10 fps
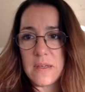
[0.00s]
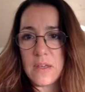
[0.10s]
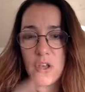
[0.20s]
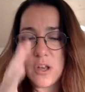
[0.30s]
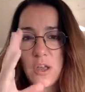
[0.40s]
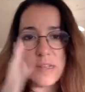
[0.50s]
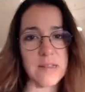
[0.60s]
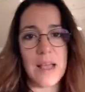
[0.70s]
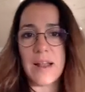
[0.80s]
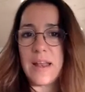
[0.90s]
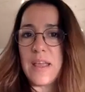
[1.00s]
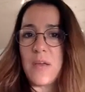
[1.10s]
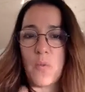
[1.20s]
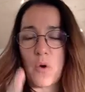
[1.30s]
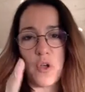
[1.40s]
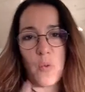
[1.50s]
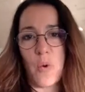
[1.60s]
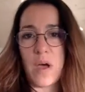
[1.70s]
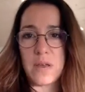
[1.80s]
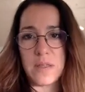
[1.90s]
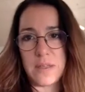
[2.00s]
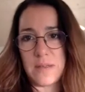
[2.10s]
you know exactly what you're worth,